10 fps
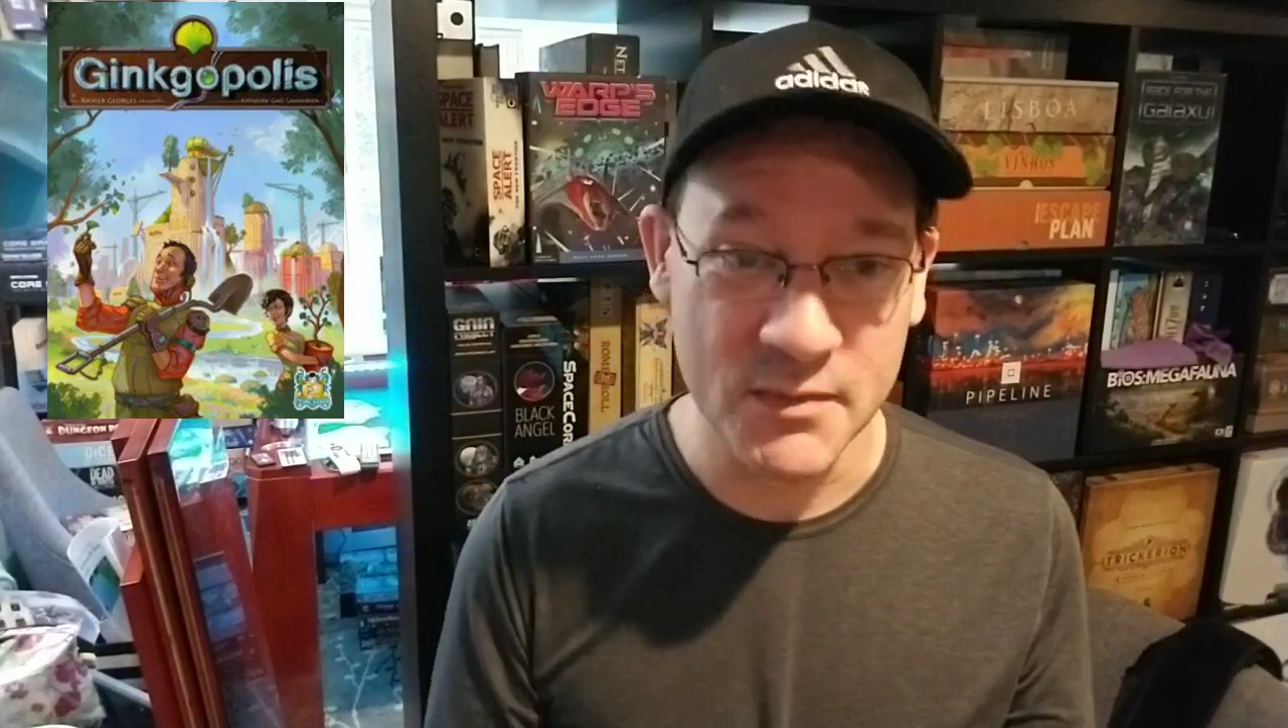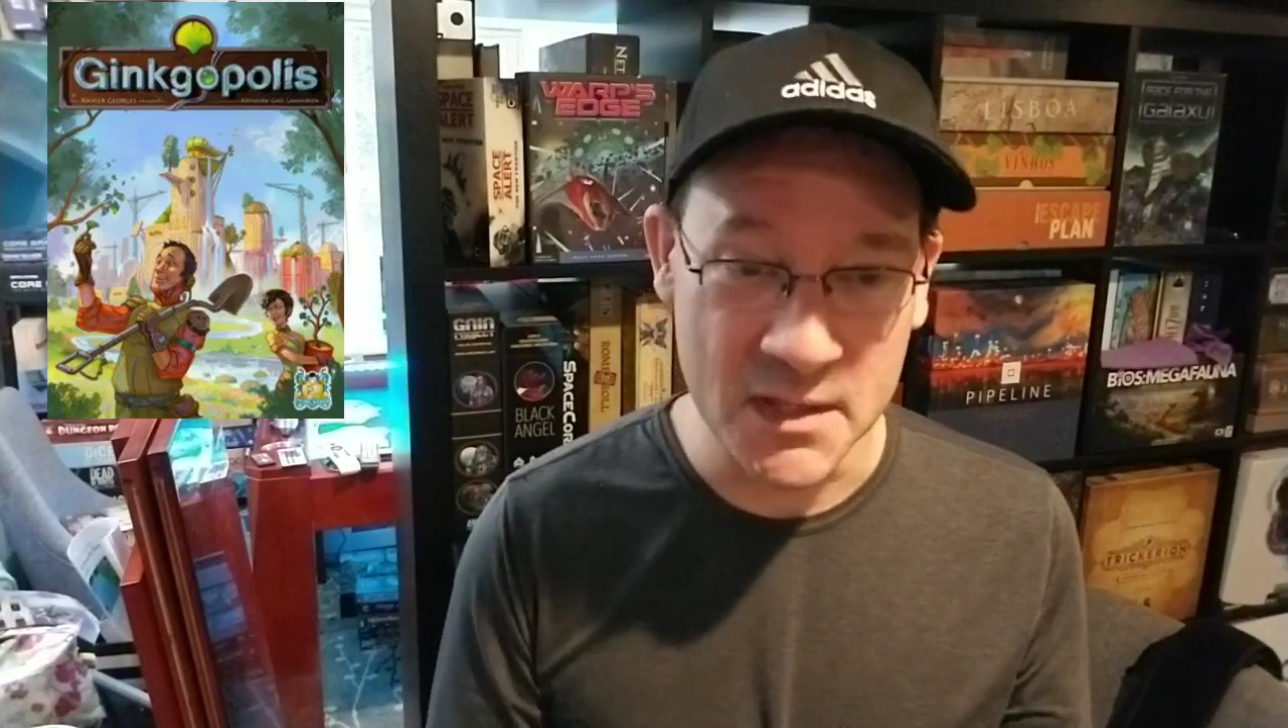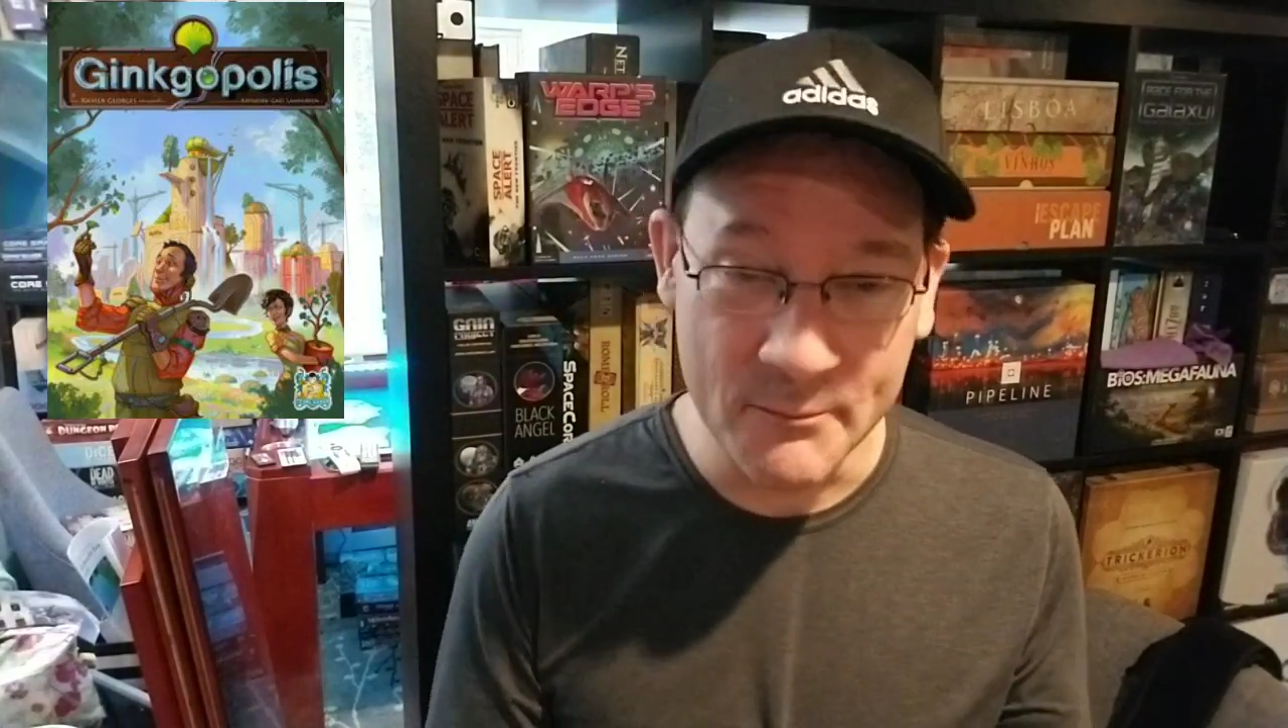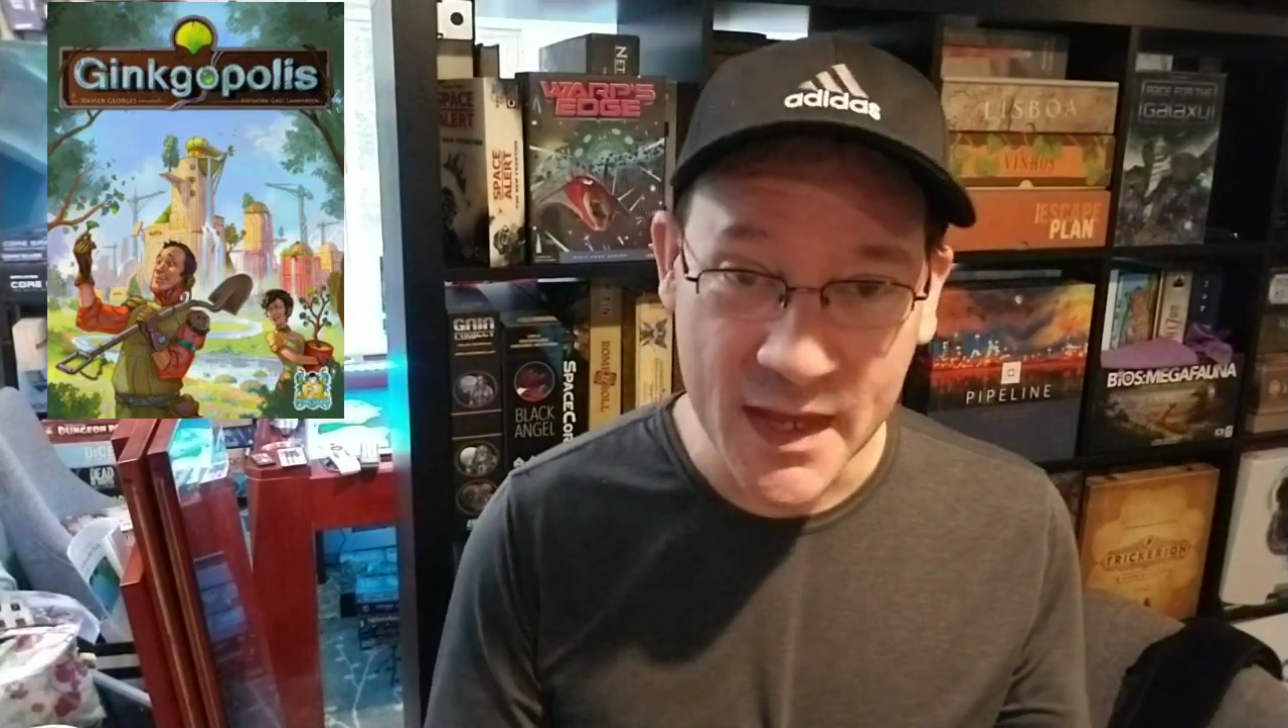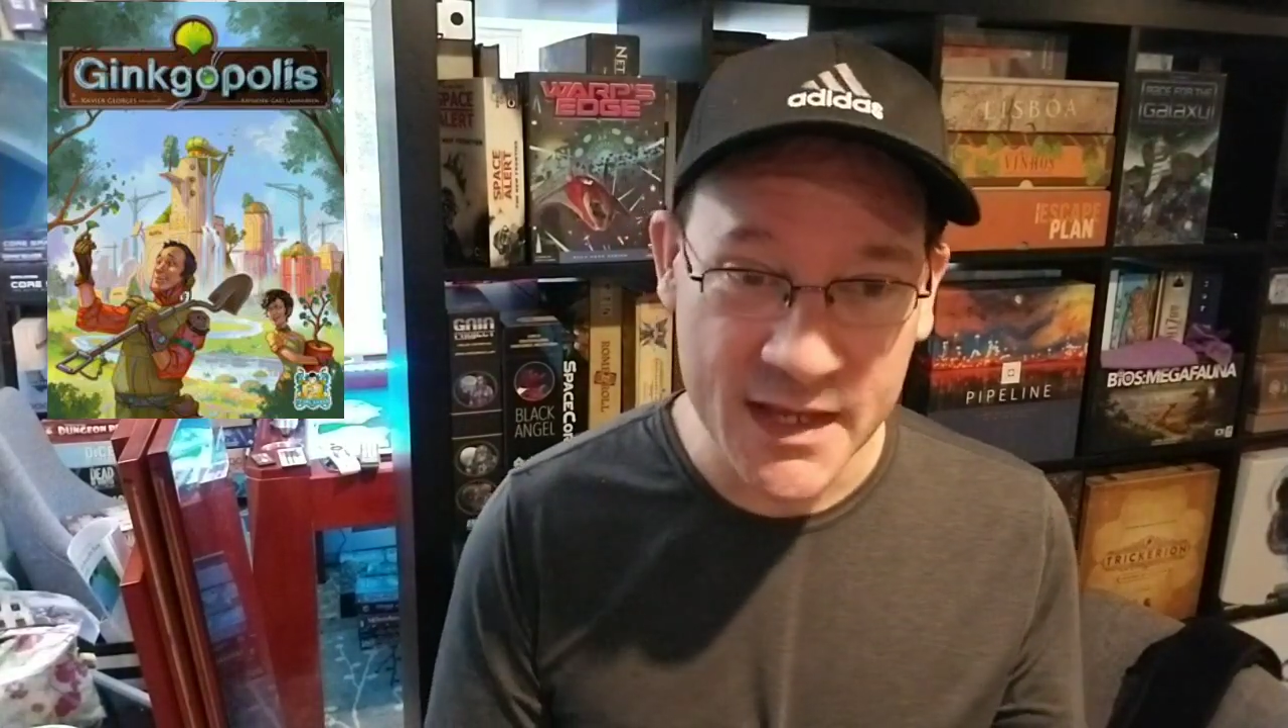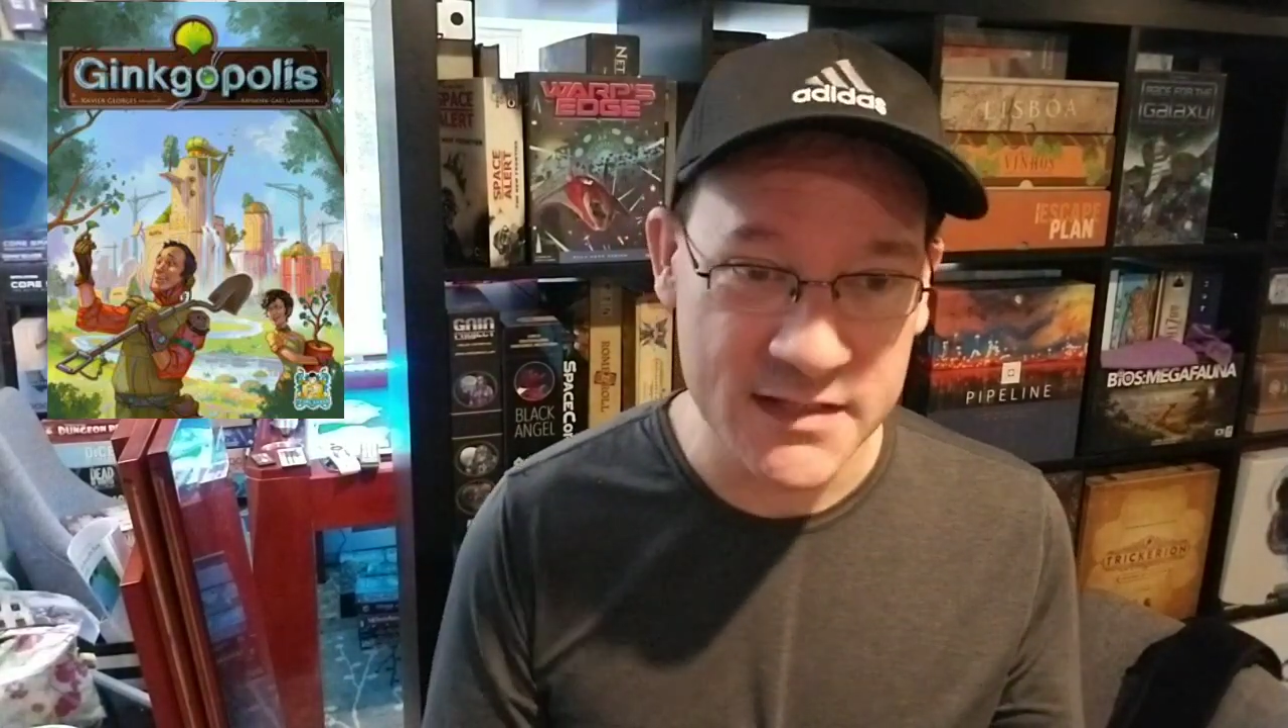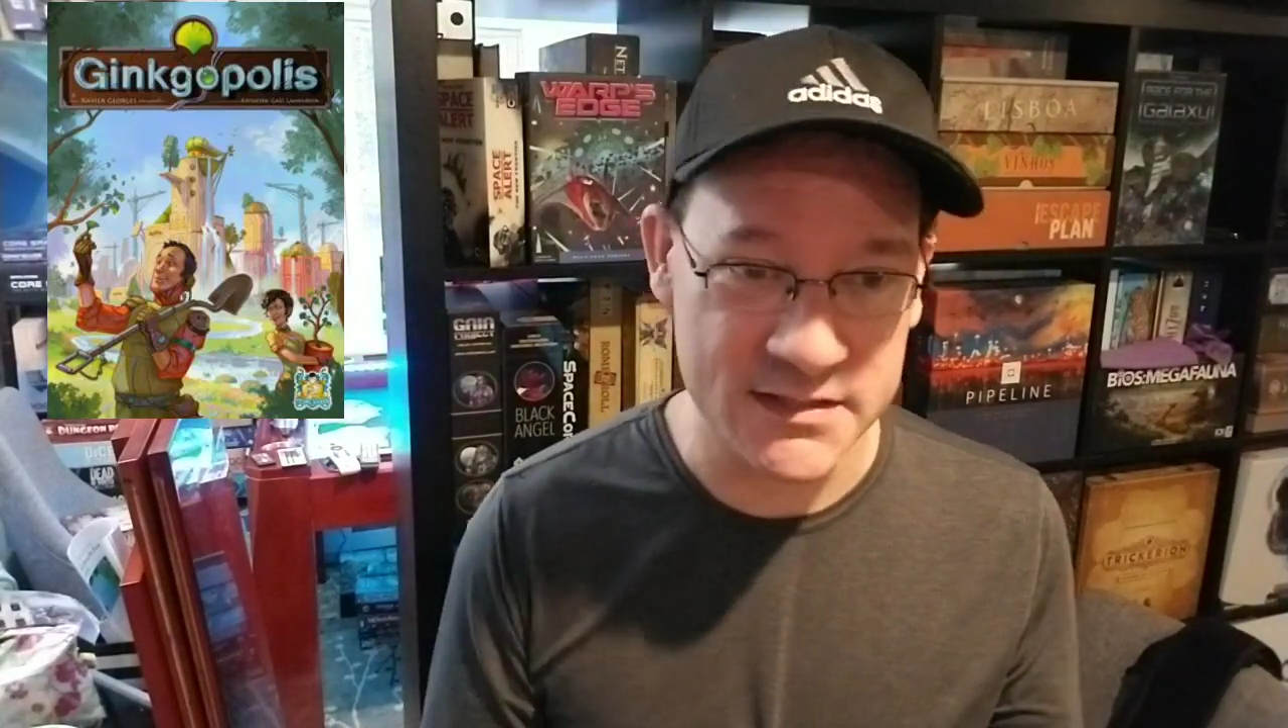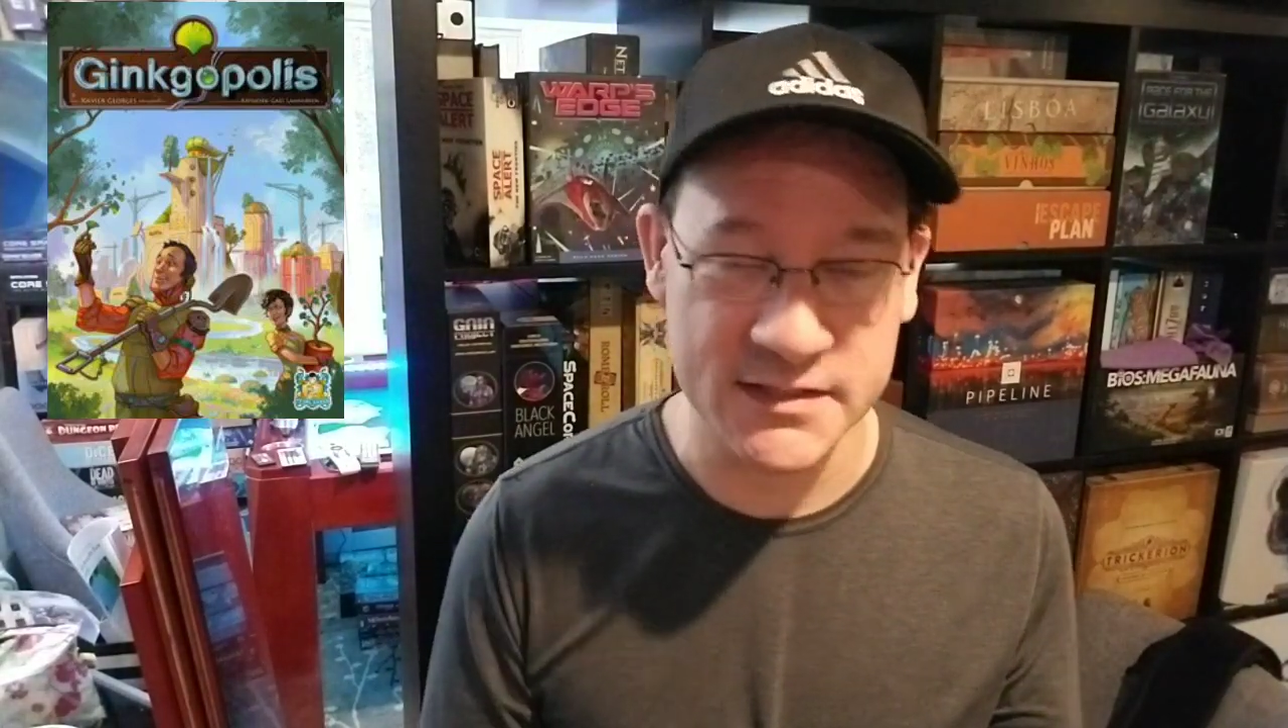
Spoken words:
The pace